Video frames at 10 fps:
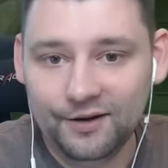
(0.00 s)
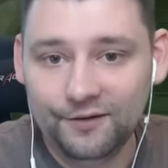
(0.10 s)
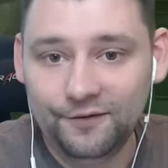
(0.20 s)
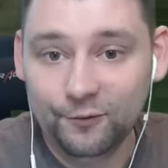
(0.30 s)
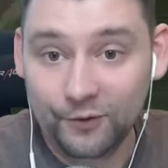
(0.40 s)

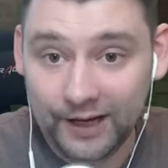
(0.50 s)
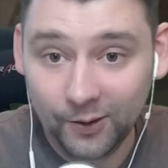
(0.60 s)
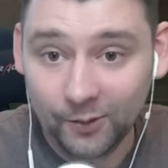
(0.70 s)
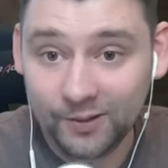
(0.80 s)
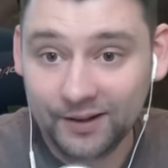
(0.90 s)
For
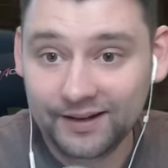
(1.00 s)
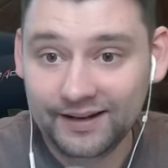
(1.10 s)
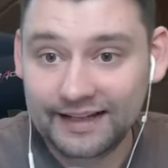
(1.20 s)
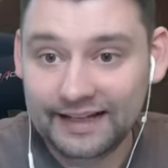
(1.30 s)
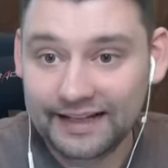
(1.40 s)
real?
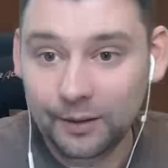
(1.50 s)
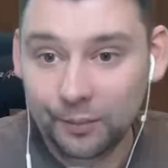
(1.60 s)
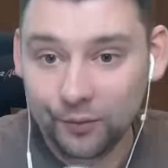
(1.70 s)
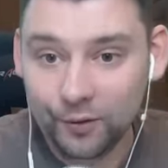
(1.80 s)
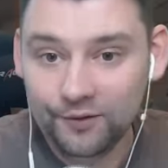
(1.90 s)
He
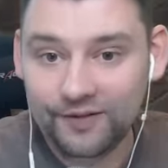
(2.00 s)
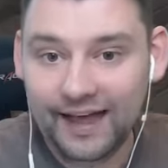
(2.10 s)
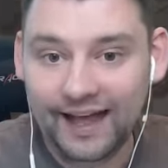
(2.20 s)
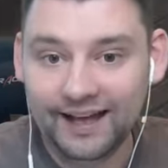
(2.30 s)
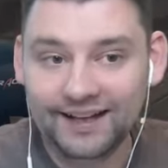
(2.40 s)
approved
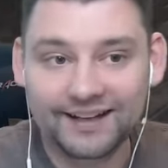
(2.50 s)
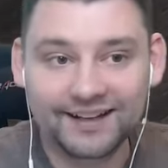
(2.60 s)
that?